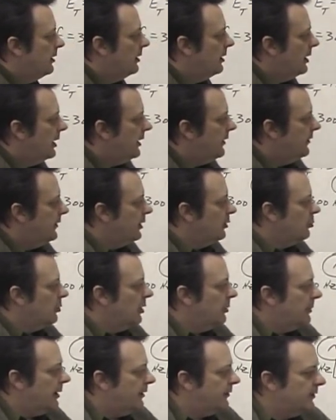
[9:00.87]
And then what
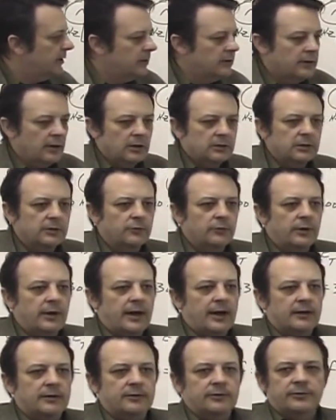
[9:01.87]
about the inductive
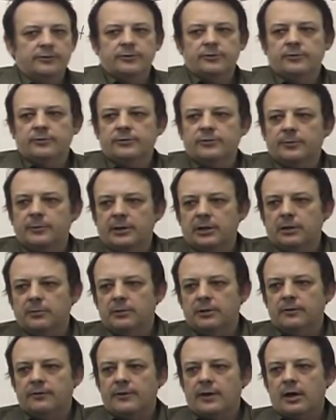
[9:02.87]
reactance? Somebody give
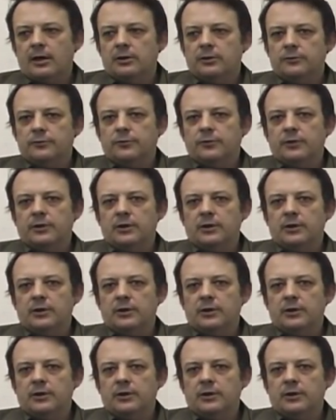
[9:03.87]
me a value for the